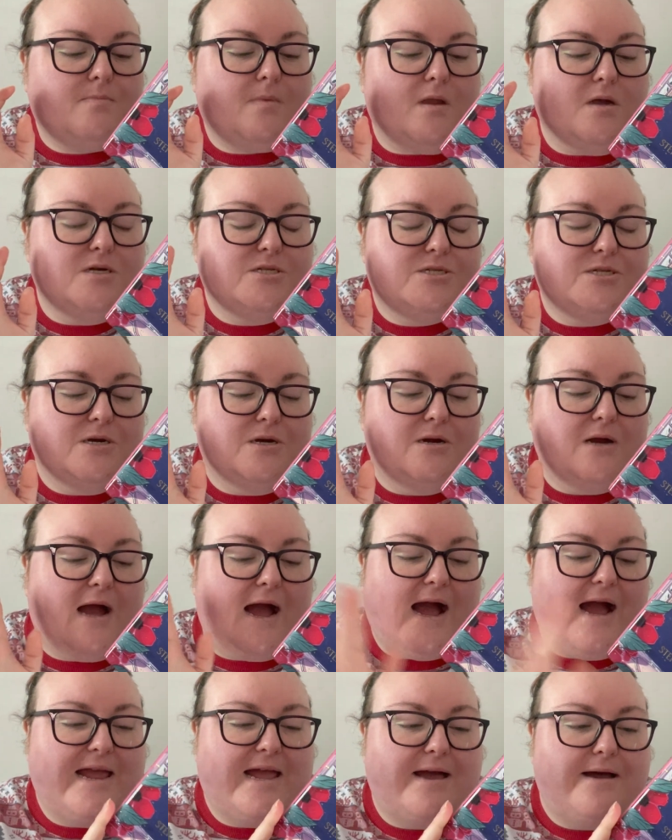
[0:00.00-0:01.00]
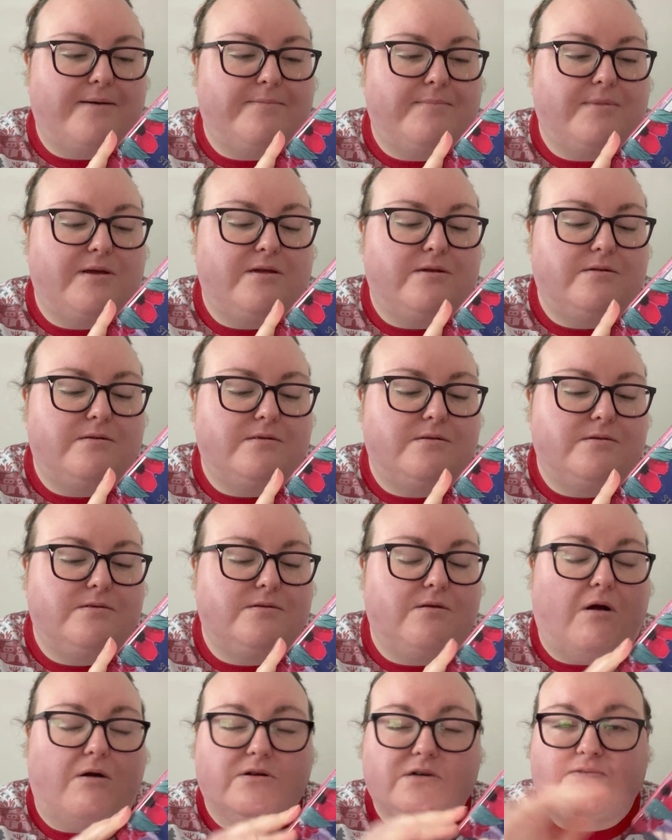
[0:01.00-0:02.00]
So I am
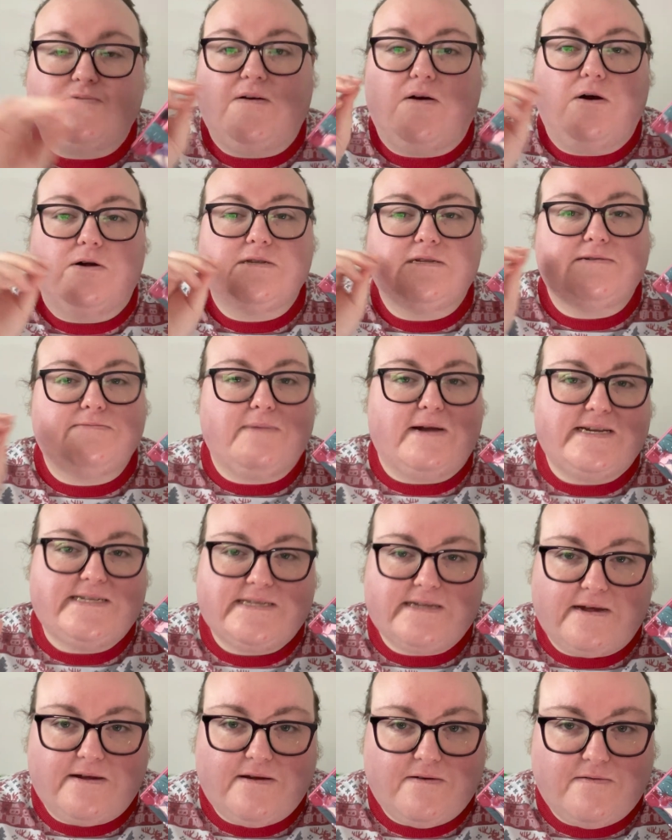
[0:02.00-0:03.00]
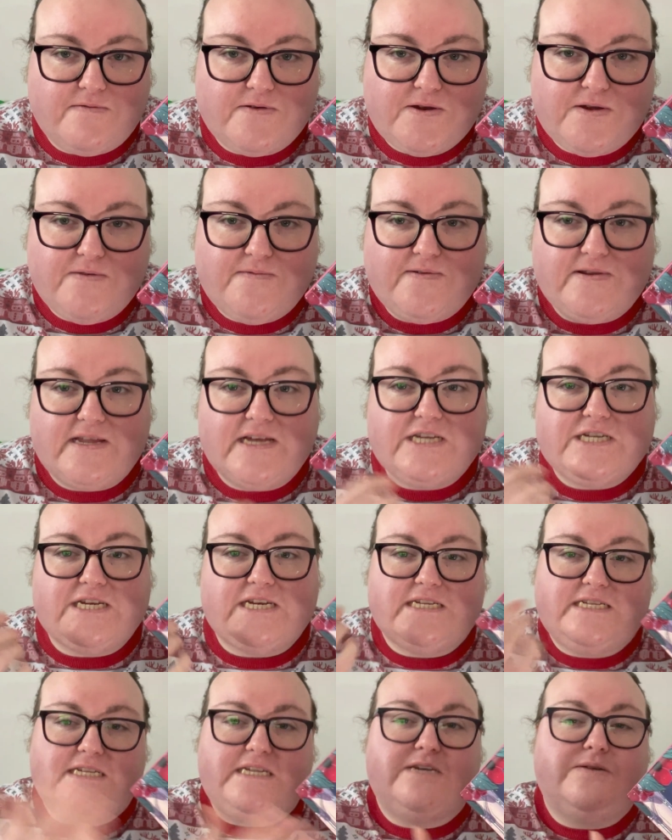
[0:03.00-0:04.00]
not forcing myself to finish a
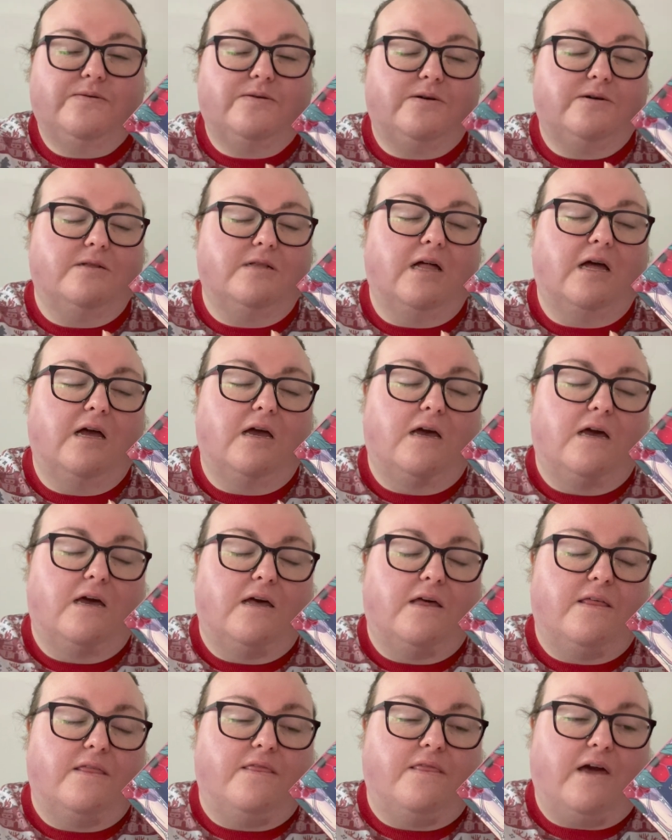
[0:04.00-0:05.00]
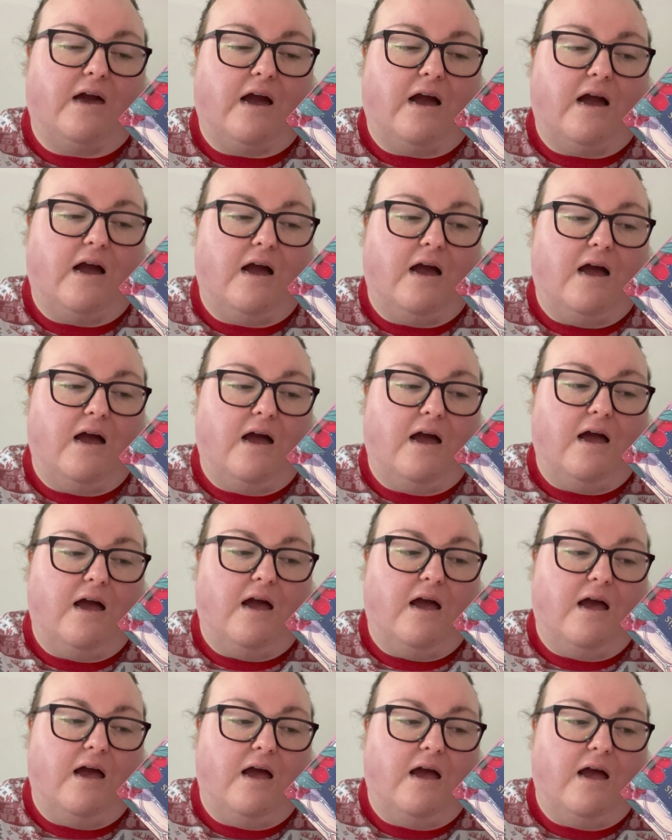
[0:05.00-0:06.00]
sequel that
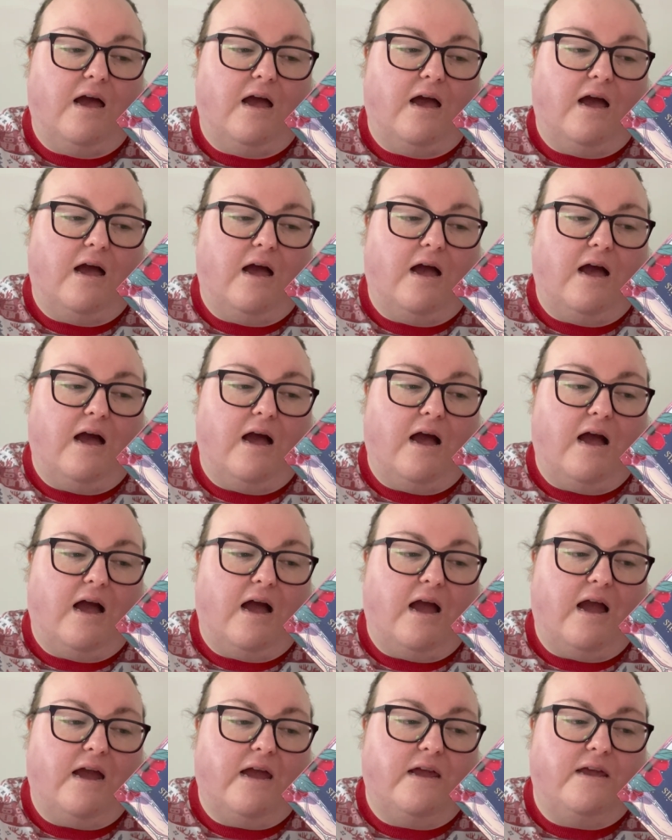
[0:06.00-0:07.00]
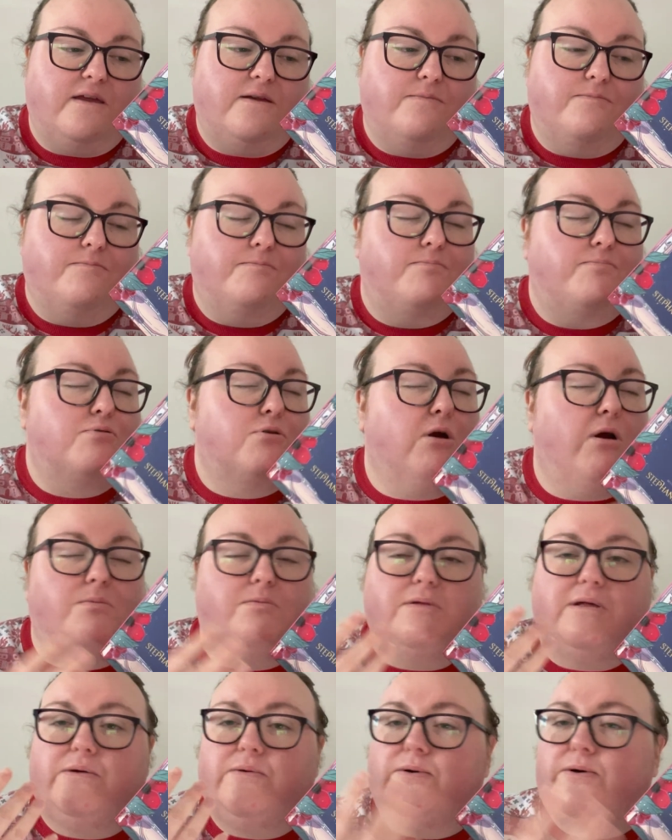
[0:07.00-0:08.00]
I
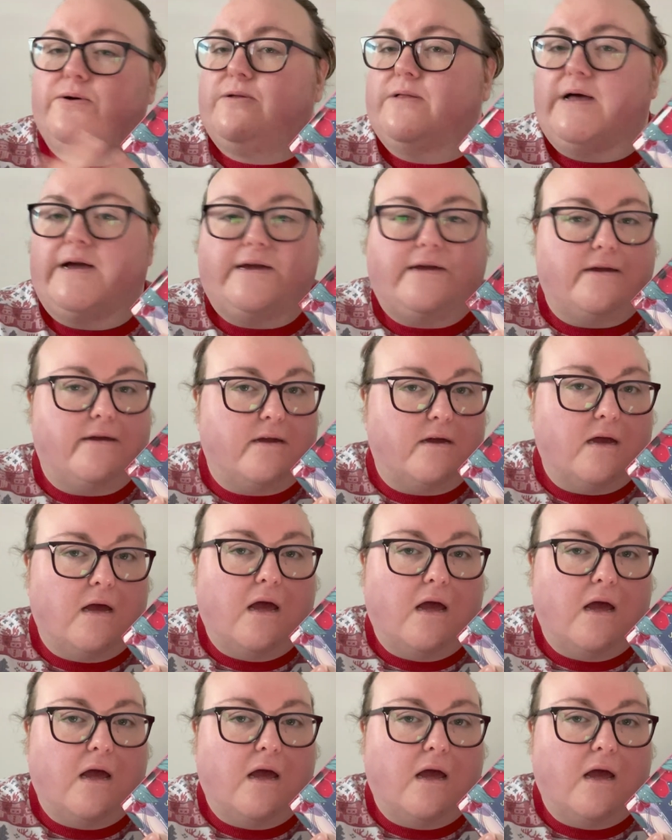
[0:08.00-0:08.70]
probably won't like.